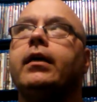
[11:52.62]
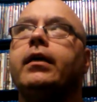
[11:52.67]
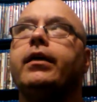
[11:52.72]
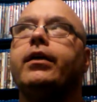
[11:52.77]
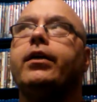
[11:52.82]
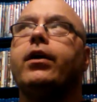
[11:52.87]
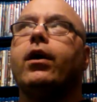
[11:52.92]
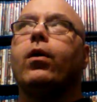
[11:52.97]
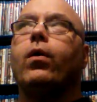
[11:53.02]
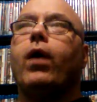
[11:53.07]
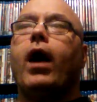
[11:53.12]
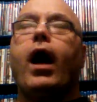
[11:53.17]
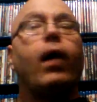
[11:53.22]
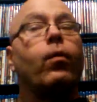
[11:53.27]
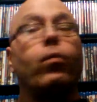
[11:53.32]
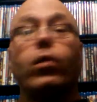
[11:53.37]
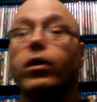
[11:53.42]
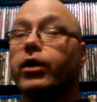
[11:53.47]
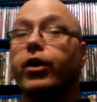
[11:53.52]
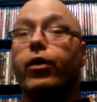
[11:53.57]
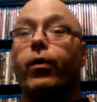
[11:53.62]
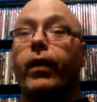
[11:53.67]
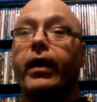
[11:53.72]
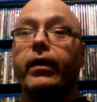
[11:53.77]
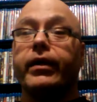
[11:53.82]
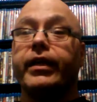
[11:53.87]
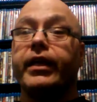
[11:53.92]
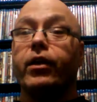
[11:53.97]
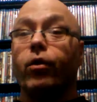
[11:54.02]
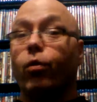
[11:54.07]
I want to go out
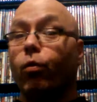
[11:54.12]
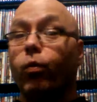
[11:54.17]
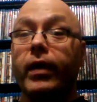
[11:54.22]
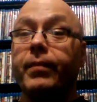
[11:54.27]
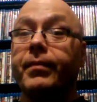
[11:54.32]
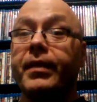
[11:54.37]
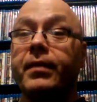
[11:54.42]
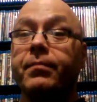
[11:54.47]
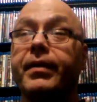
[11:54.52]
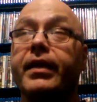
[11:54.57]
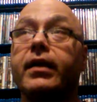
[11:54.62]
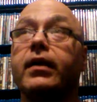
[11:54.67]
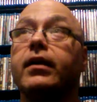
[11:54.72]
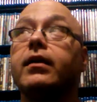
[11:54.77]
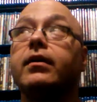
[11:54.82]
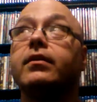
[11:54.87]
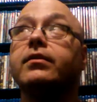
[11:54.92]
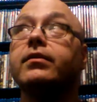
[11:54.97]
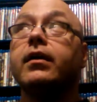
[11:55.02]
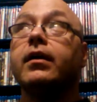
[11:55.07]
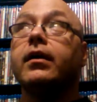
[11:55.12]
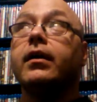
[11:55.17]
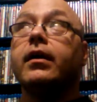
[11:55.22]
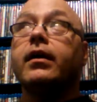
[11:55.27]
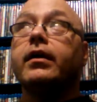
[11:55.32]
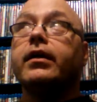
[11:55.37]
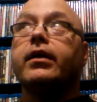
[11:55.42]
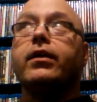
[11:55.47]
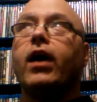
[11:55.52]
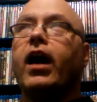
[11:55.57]
and kill women because
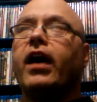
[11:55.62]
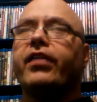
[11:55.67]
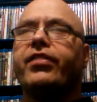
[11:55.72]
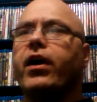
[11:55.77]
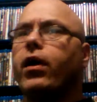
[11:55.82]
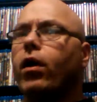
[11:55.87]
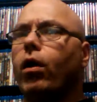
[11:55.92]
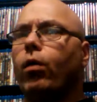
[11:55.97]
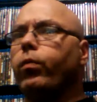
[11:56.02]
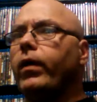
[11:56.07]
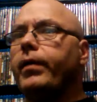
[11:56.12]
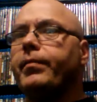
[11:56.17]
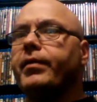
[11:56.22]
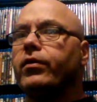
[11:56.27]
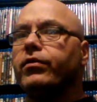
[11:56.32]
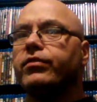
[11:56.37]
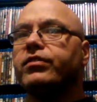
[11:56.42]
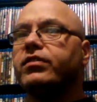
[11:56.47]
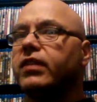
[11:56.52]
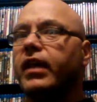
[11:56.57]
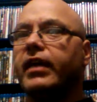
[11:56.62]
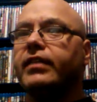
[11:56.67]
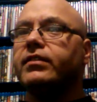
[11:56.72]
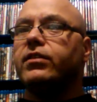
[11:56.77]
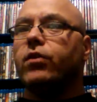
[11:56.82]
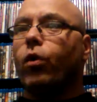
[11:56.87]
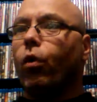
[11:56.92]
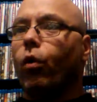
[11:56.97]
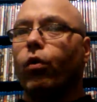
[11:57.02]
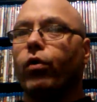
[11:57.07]
I think all women are sluts
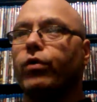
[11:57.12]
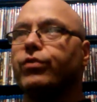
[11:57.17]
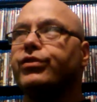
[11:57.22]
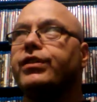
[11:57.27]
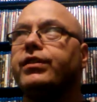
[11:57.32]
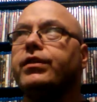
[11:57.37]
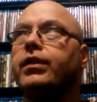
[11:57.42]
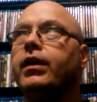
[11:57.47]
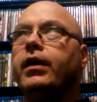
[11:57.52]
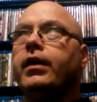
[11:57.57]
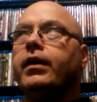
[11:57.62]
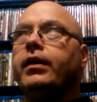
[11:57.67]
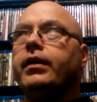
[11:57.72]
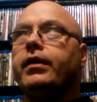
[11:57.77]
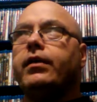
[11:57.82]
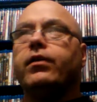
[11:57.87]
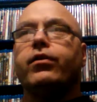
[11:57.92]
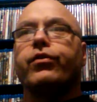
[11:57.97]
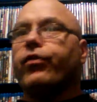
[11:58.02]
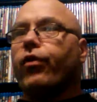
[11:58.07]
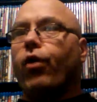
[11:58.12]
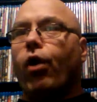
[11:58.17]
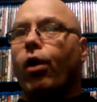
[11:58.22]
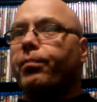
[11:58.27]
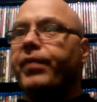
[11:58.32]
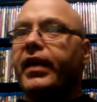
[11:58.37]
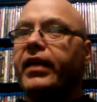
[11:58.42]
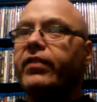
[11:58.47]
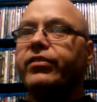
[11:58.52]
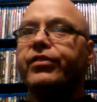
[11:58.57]
and whores and they're all
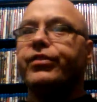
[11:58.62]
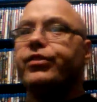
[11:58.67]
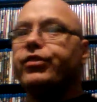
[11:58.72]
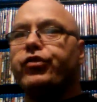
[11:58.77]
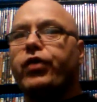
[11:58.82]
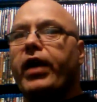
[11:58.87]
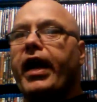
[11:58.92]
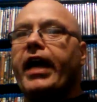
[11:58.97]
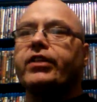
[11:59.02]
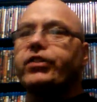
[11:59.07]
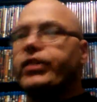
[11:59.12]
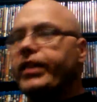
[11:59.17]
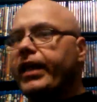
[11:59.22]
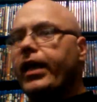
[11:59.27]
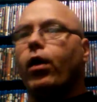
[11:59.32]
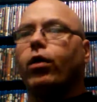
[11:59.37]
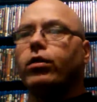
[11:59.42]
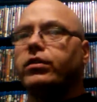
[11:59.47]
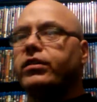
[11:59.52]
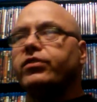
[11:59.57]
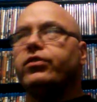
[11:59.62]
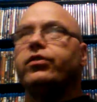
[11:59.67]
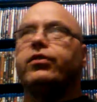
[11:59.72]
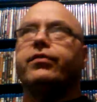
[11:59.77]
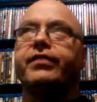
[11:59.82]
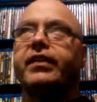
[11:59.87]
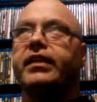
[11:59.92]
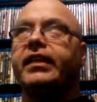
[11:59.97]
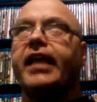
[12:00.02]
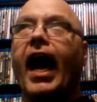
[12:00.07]
pieces of trash and they all
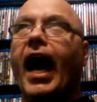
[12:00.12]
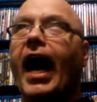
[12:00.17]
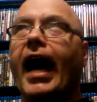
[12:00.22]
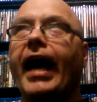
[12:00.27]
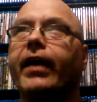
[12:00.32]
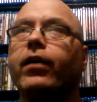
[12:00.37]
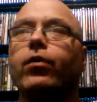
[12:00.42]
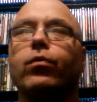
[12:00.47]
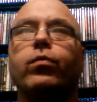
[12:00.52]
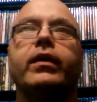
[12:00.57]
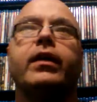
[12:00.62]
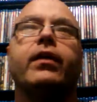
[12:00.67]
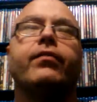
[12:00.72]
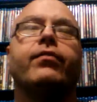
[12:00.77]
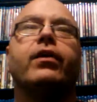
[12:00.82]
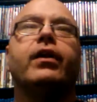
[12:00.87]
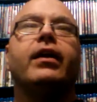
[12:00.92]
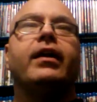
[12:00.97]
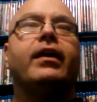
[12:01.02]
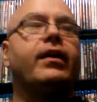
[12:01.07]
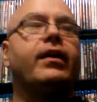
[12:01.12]
deserve to die or whatever.